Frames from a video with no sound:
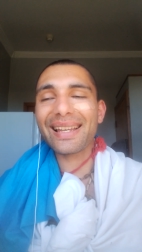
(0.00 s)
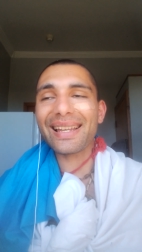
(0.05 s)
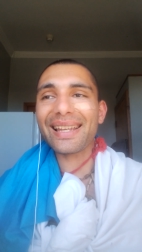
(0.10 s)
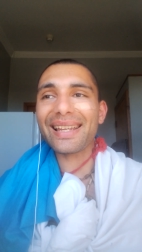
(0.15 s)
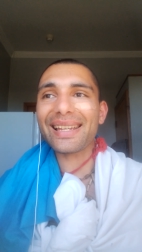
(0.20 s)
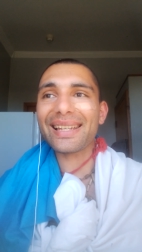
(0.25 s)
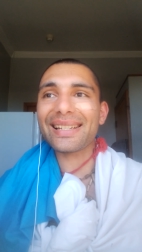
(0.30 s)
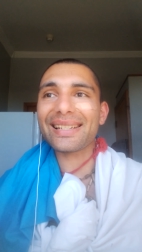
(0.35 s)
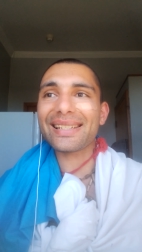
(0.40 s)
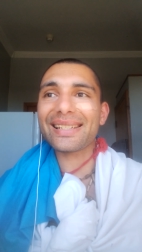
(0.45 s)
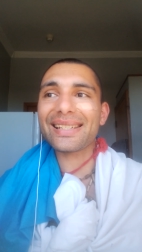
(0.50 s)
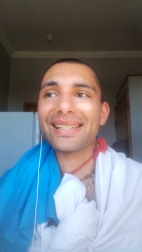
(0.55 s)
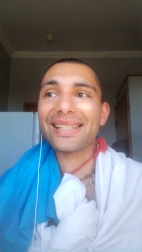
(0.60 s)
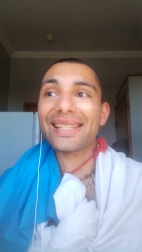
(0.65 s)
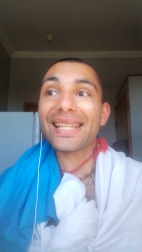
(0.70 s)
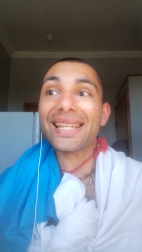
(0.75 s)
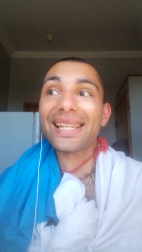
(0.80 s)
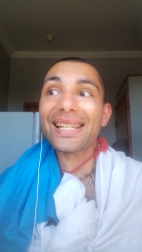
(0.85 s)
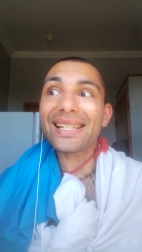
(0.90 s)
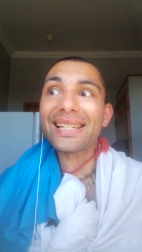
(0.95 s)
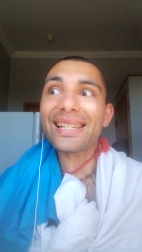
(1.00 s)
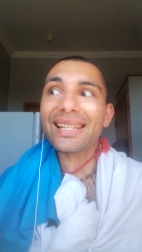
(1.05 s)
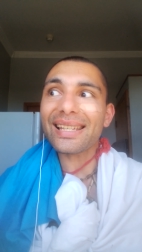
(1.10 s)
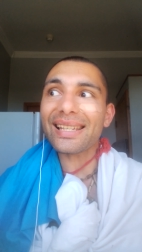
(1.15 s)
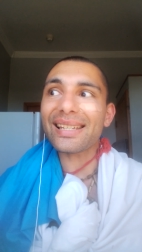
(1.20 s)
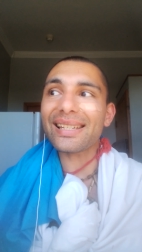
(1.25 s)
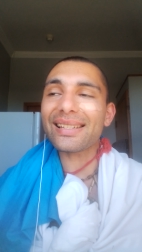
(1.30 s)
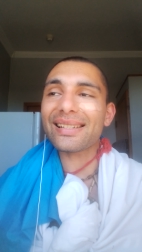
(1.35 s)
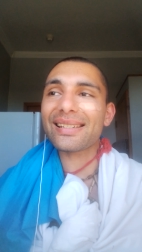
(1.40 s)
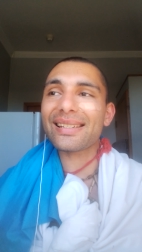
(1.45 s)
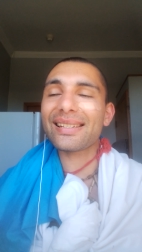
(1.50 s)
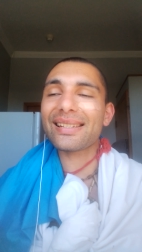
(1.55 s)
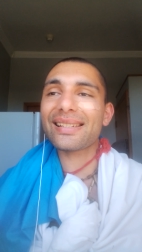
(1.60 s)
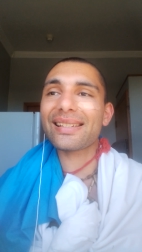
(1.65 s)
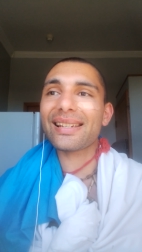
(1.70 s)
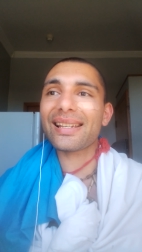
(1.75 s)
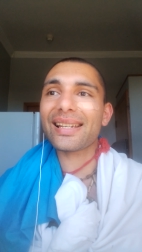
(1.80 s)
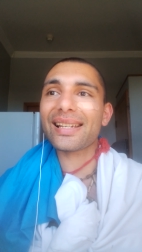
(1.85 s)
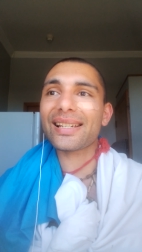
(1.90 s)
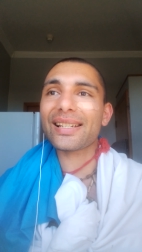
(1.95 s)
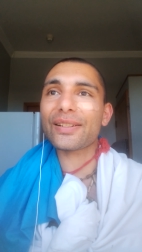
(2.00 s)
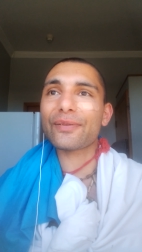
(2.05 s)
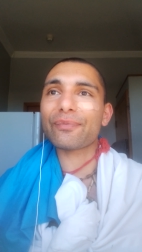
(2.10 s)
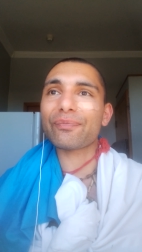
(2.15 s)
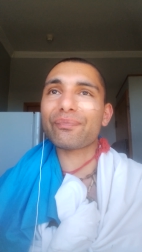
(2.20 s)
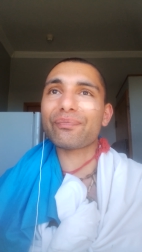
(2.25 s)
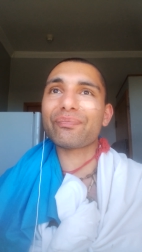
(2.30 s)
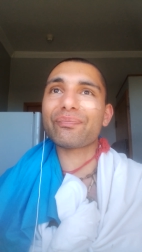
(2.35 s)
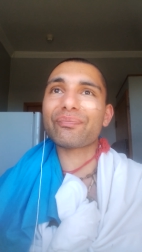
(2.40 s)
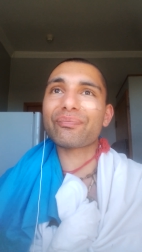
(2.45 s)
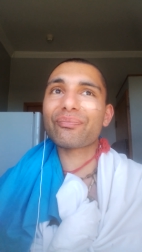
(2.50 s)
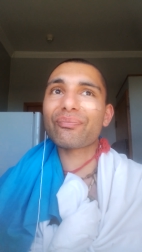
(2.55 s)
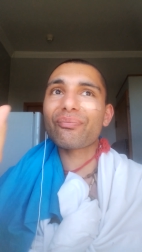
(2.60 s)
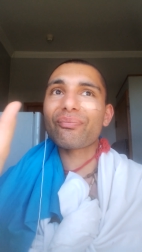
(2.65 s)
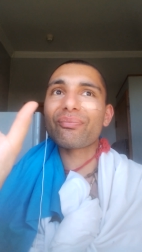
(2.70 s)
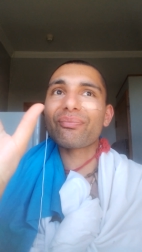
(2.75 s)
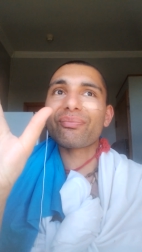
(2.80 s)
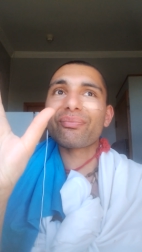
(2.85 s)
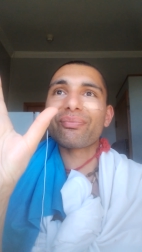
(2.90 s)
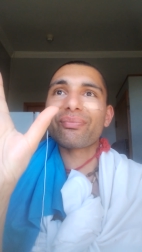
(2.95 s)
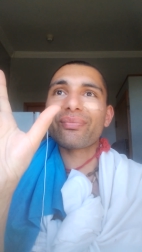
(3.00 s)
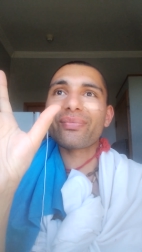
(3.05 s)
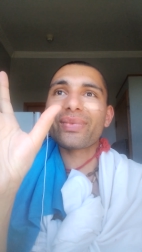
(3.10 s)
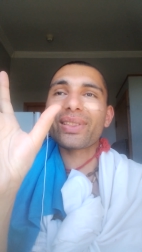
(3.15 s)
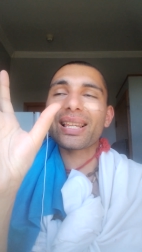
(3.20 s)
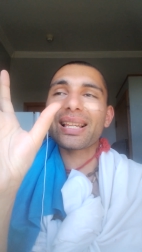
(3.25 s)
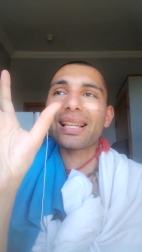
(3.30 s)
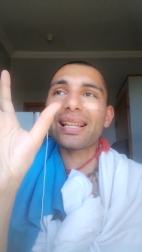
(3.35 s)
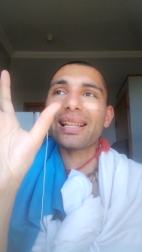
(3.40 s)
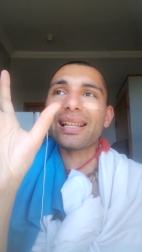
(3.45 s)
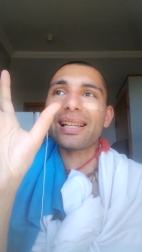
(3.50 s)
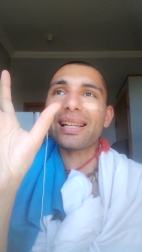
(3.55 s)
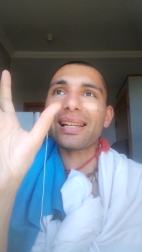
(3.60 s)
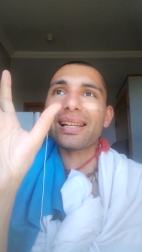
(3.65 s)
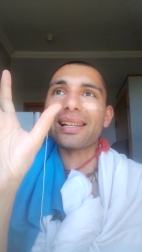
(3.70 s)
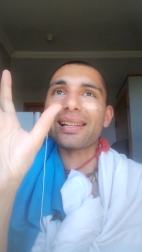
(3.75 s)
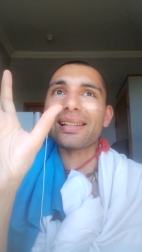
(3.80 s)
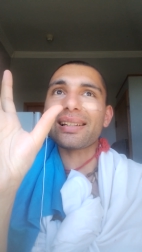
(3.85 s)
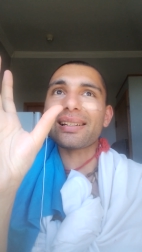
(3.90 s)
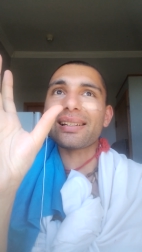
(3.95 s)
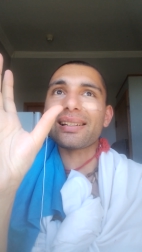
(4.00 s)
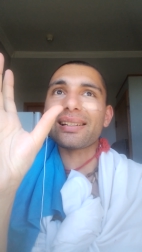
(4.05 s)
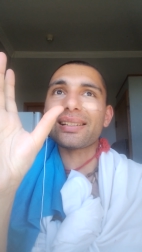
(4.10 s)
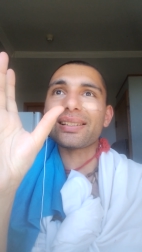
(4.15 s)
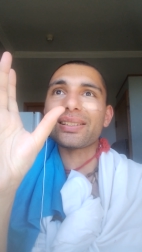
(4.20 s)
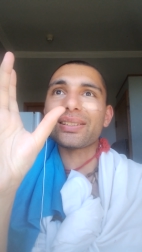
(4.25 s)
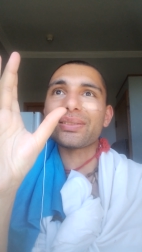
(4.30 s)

and then it, um, uh,